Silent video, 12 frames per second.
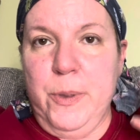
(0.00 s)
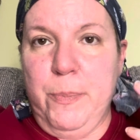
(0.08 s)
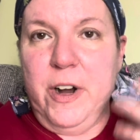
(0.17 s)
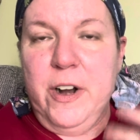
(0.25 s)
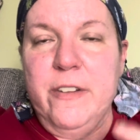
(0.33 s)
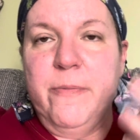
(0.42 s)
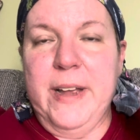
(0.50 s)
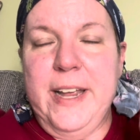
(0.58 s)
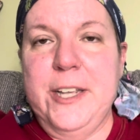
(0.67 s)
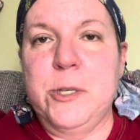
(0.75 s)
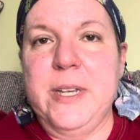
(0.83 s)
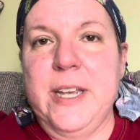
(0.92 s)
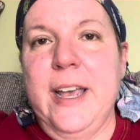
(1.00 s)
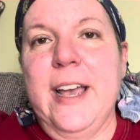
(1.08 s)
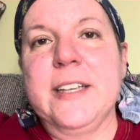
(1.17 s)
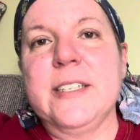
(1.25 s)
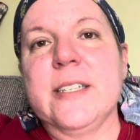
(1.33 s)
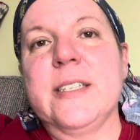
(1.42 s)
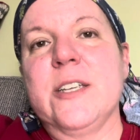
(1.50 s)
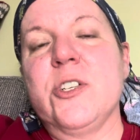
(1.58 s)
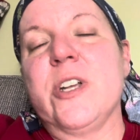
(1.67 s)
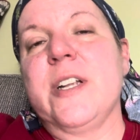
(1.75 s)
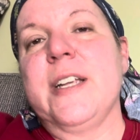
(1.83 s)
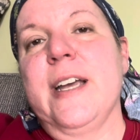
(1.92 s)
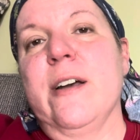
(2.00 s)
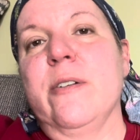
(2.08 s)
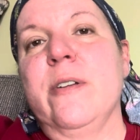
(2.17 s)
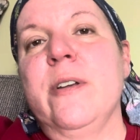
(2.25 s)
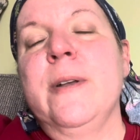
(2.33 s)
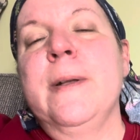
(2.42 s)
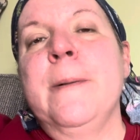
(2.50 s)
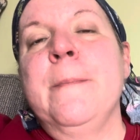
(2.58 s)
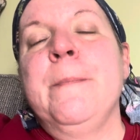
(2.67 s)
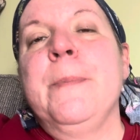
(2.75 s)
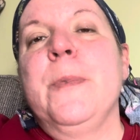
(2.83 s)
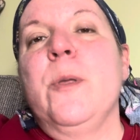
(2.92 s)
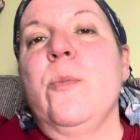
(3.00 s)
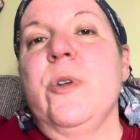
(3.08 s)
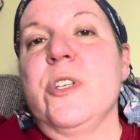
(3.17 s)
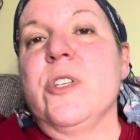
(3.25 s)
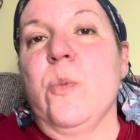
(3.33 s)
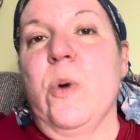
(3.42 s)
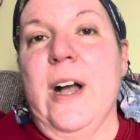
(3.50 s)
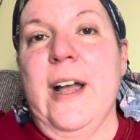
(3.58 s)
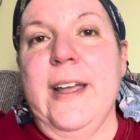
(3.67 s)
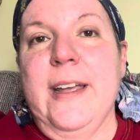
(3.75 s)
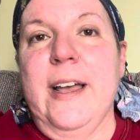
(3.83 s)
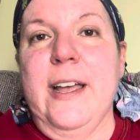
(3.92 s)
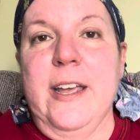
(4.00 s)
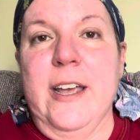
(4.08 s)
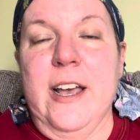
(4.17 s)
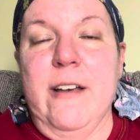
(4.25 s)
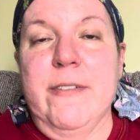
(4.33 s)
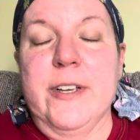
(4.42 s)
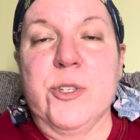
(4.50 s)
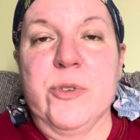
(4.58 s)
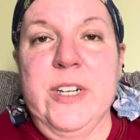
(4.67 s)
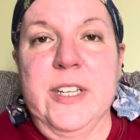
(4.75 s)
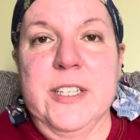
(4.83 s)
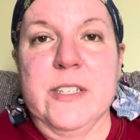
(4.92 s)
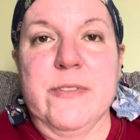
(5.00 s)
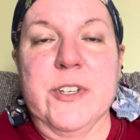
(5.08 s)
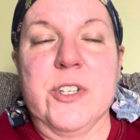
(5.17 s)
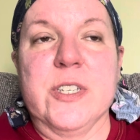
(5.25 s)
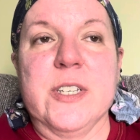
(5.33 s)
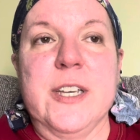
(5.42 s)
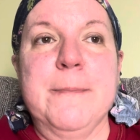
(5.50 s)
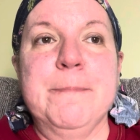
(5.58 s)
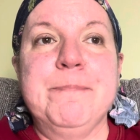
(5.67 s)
part of my HPA axis that shut down, which is why I have adrenal insufficiency.